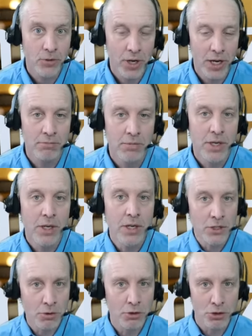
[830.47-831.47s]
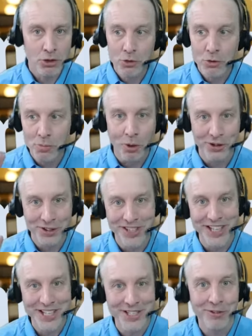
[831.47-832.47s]
Okay. So there's two important
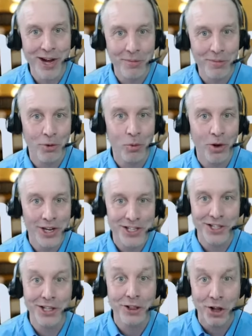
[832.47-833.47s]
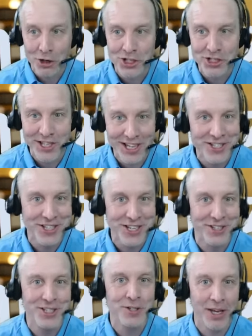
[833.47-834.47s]
things to grab there. One is the largest agency
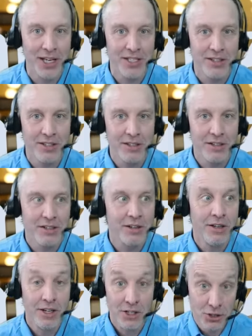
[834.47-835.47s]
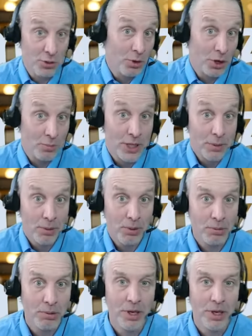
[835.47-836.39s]
in the space is 200 people.